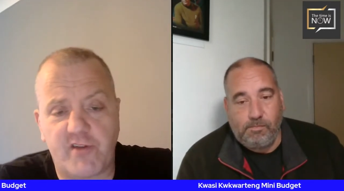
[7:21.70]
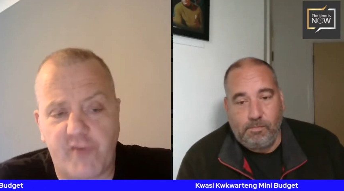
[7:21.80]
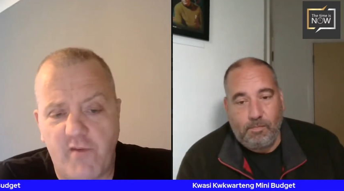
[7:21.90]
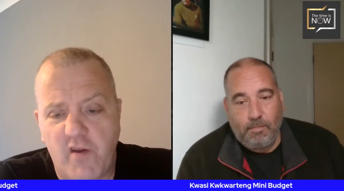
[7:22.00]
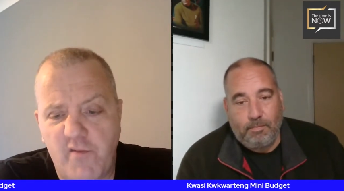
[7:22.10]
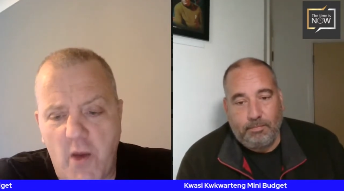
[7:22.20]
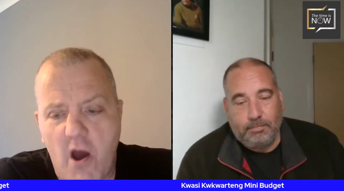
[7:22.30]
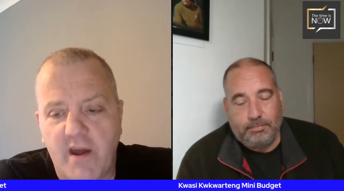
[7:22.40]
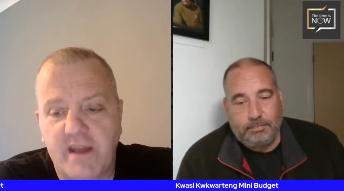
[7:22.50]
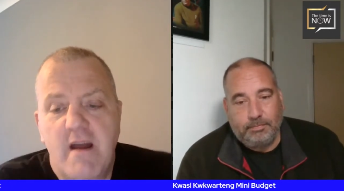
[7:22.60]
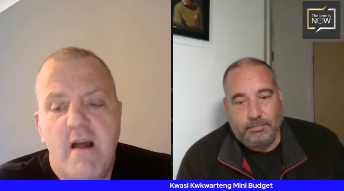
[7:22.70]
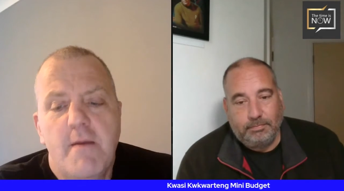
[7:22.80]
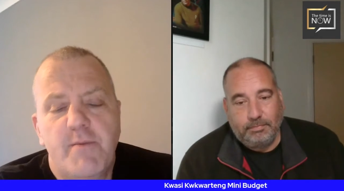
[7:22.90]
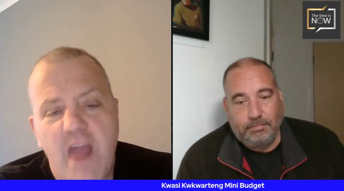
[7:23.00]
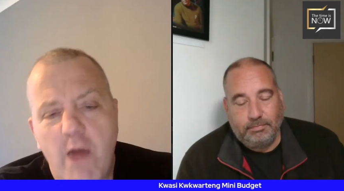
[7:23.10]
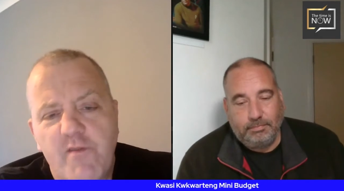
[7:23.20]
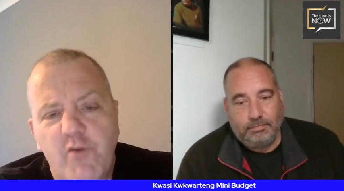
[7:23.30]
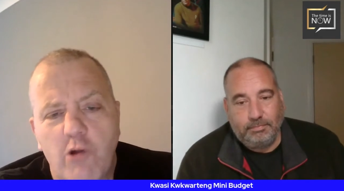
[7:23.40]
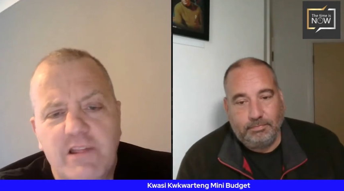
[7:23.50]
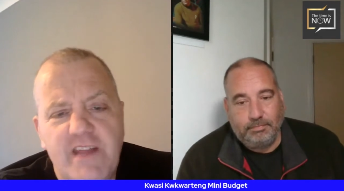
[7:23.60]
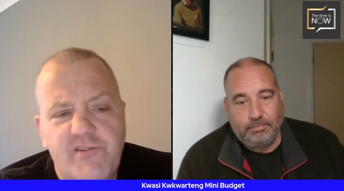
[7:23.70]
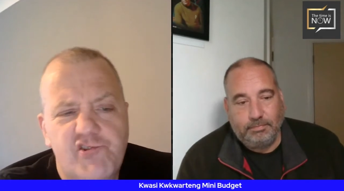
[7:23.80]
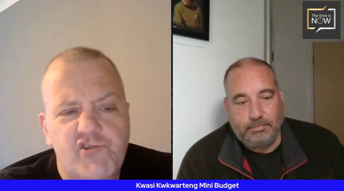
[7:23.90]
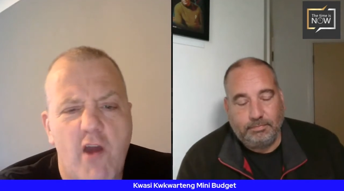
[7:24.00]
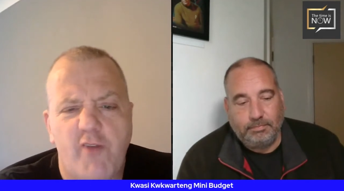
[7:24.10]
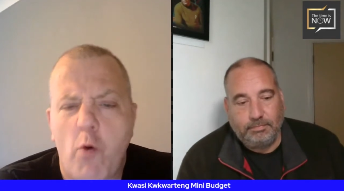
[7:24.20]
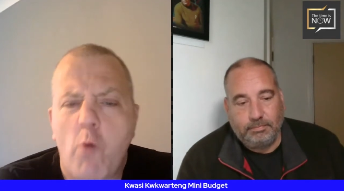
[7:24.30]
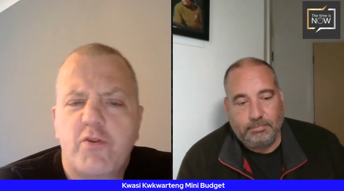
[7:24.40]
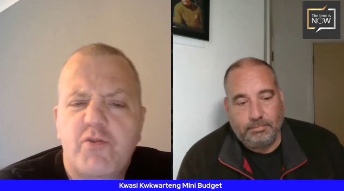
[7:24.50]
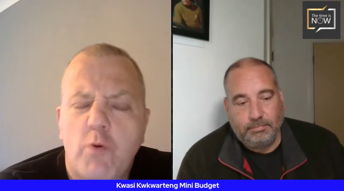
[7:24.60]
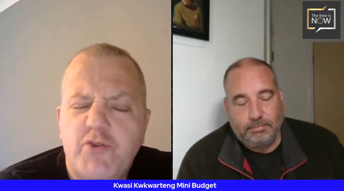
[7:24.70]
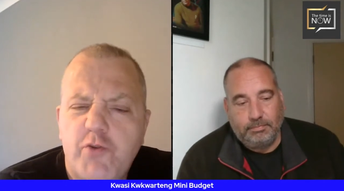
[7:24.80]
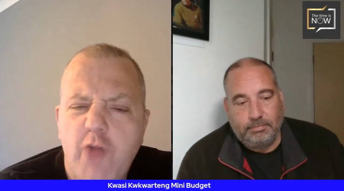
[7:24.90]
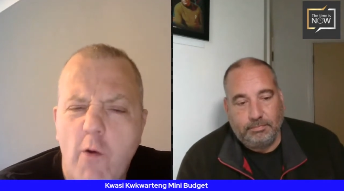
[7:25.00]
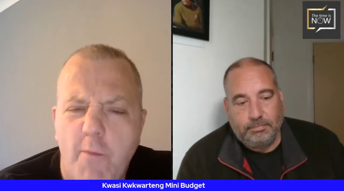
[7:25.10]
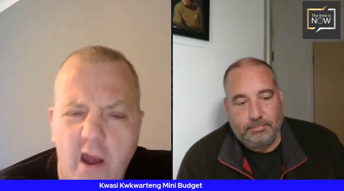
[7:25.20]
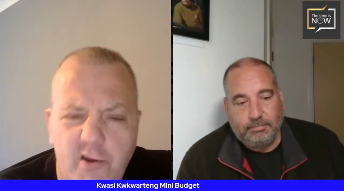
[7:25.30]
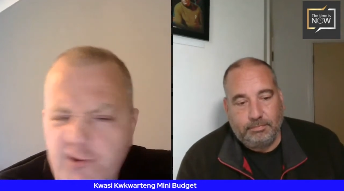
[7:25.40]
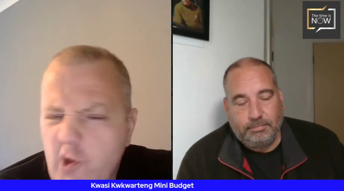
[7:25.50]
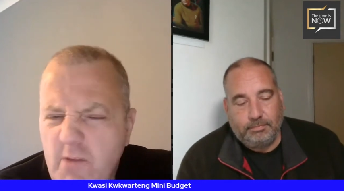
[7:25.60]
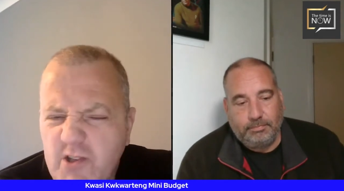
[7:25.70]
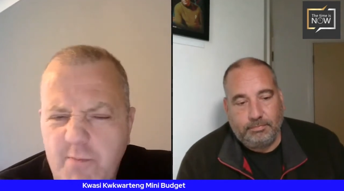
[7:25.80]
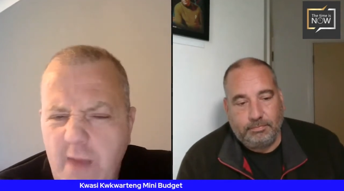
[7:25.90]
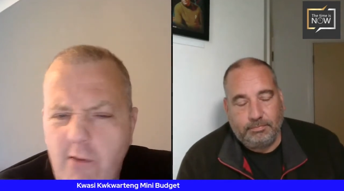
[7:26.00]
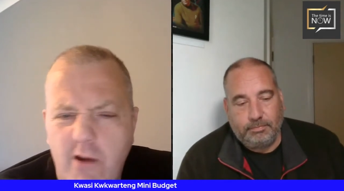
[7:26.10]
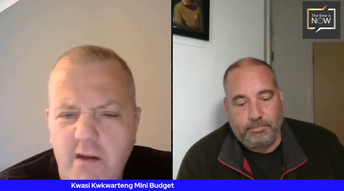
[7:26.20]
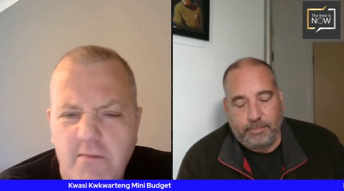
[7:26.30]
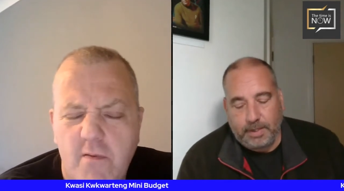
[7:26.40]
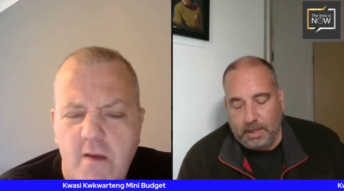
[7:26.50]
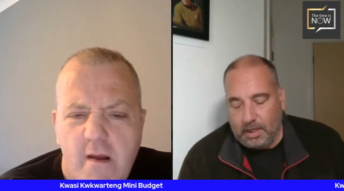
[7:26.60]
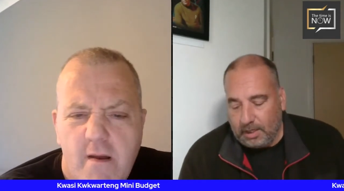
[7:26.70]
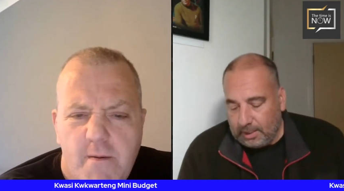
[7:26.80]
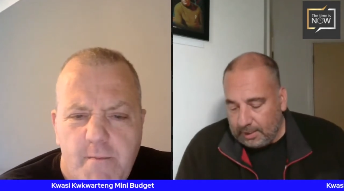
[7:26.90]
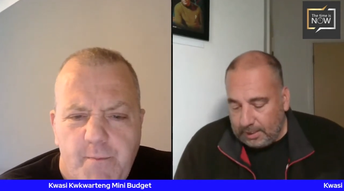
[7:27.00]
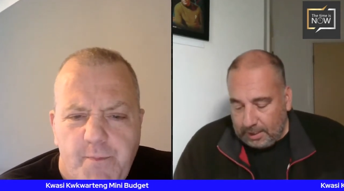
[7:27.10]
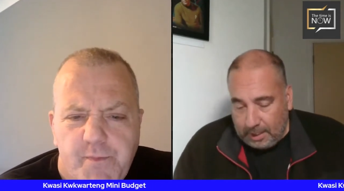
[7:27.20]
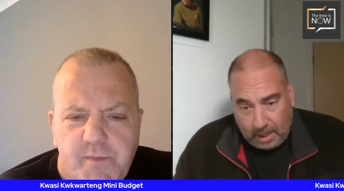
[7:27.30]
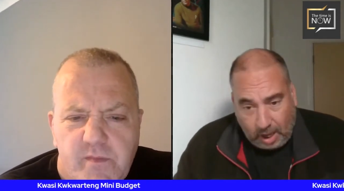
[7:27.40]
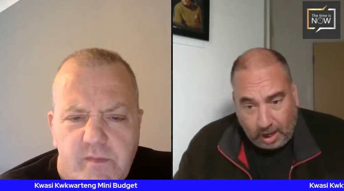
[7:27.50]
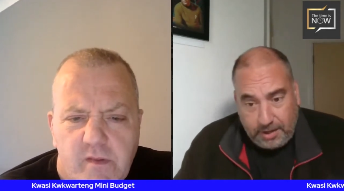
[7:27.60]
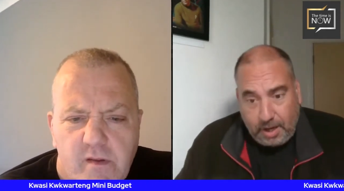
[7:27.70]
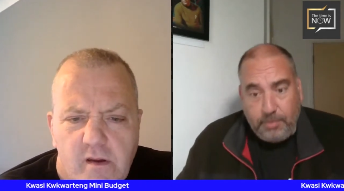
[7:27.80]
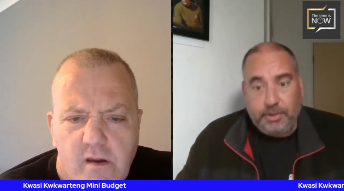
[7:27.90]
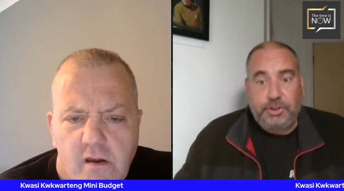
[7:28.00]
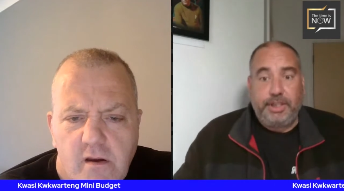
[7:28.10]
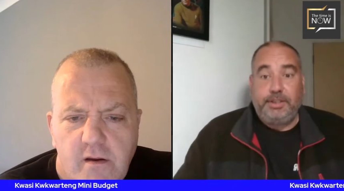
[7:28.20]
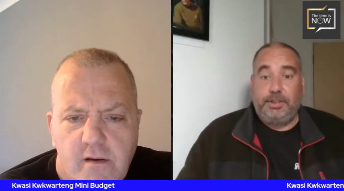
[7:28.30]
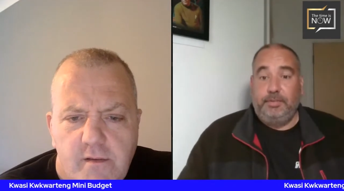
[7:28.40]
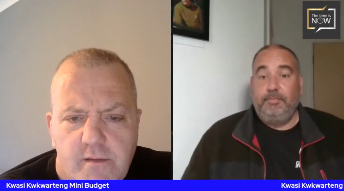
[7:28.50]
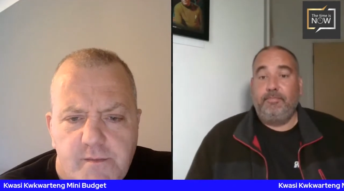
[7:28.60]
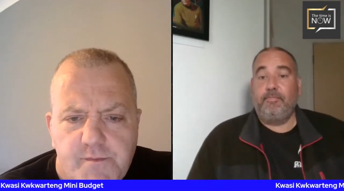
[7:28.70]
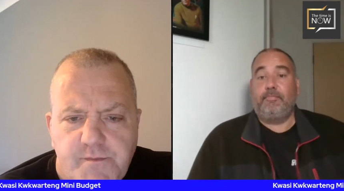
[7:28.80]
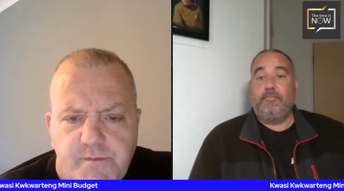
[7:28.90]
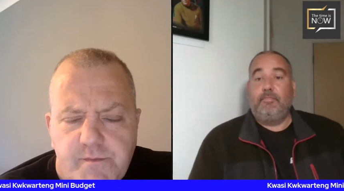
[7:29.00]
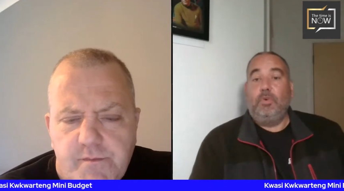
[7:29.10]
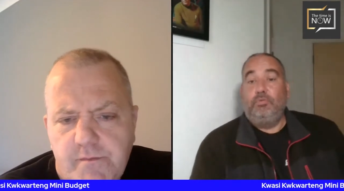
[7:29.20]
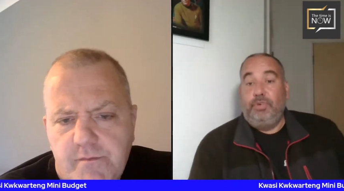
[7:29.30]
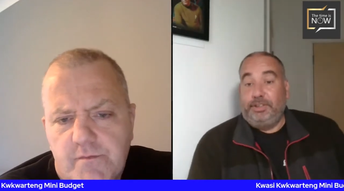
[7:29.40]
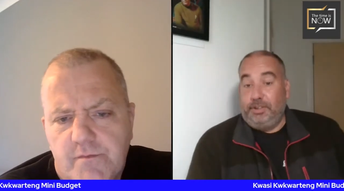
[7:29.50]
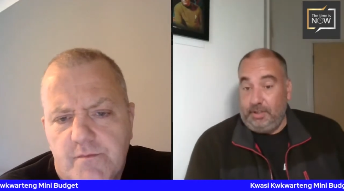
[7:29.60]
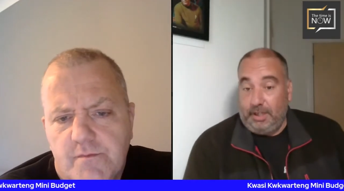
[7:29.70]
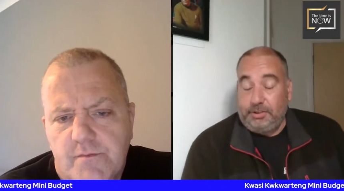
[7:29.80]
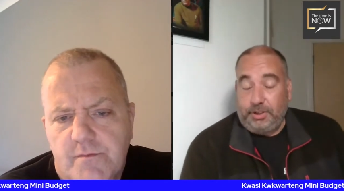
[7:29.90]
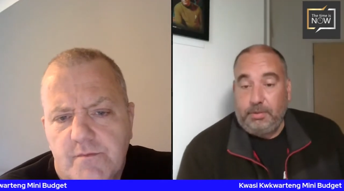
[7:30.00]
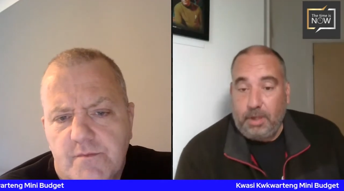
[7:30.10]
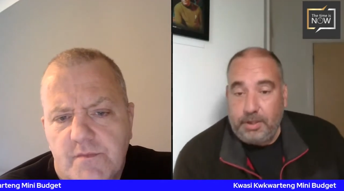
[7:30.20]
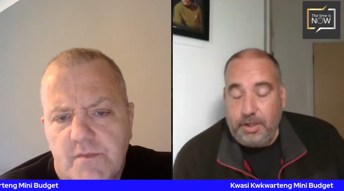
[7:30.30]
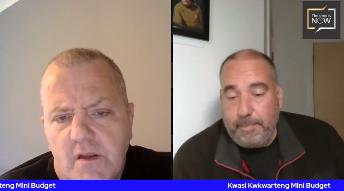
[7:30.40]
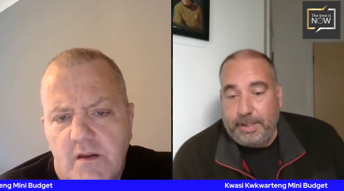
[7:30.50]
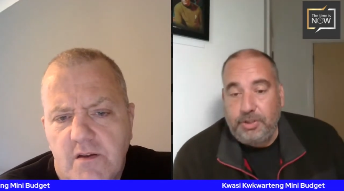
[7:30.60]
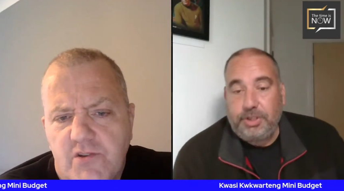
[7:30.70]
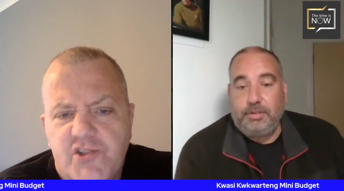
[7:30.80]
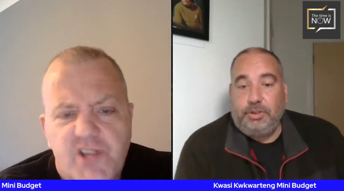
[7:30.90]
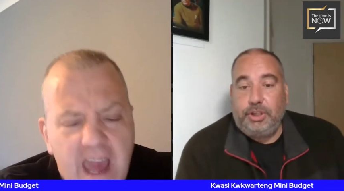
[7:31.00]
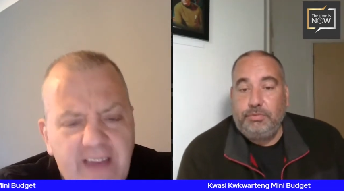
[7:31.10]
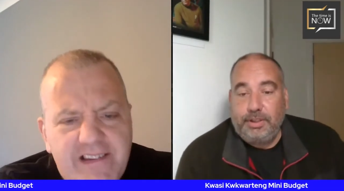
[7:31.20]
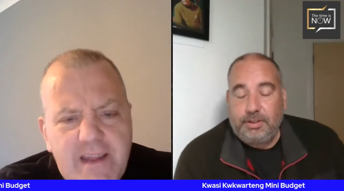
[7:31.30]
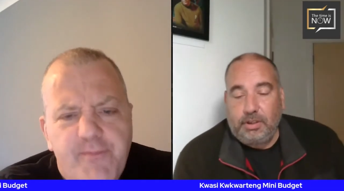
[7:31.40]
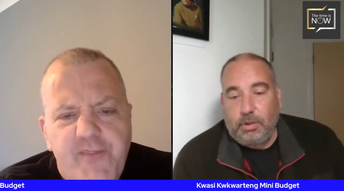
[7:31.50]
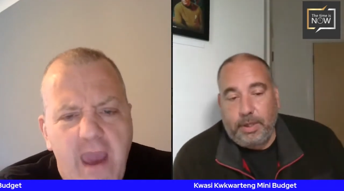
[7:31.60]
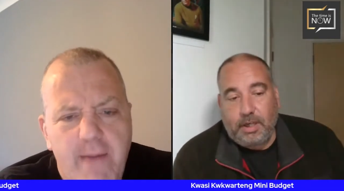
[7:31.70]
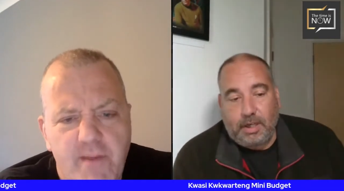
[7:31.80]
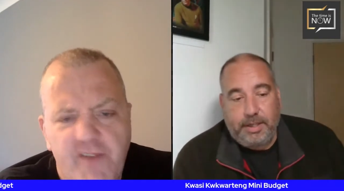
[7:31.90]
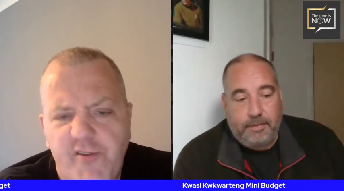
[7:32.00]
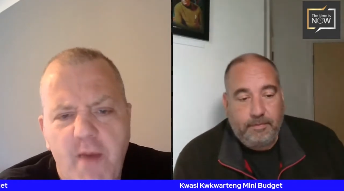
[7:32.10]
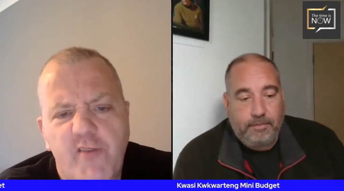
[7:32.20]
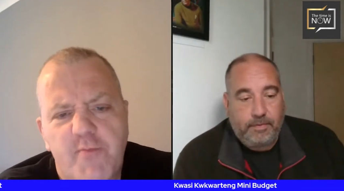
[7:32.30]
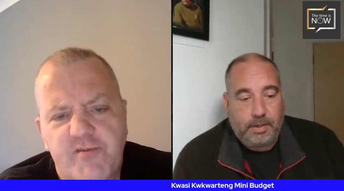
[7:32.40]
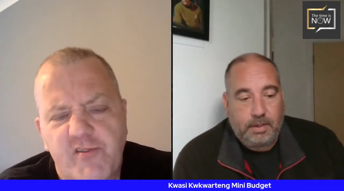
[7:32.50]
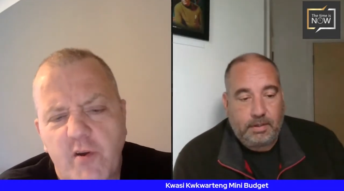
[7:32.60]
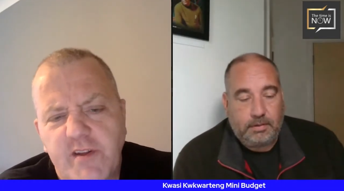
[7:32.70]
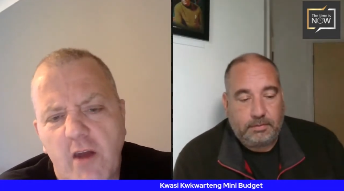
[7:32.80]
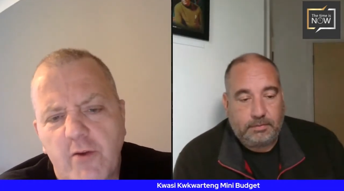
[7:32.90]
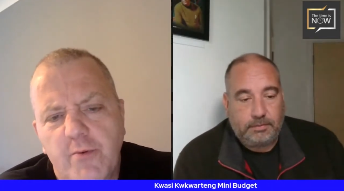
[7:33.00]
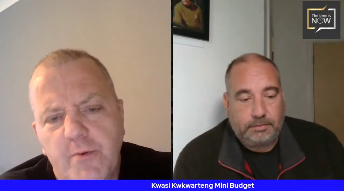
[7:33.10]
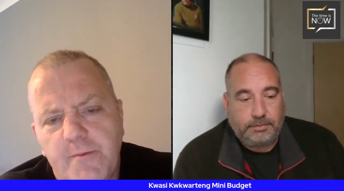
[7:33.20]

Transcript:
Speaker 1: Conservative Party. But now we've got Liz Truss. What what do you know about her? Do you know much about her?
Speaker 2: I know that she's risen, as you you mentioned. She's risen. about
Speaker 1: as much as I know.